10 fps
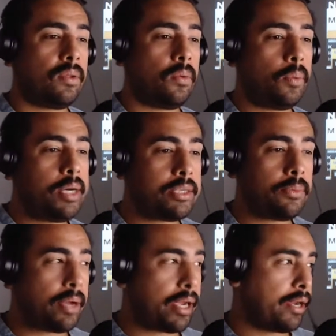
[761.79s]

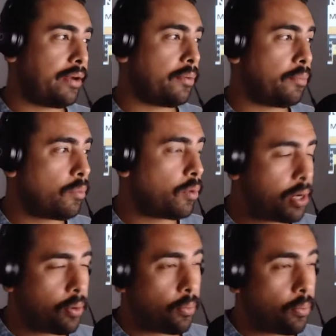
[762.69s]
reason why
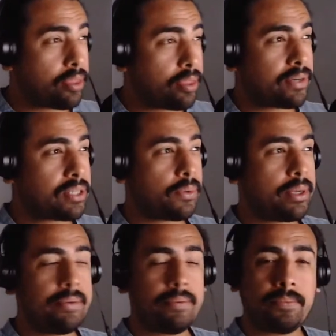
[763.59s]
Moreno won the first
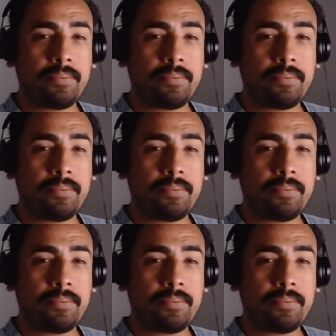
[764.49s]
one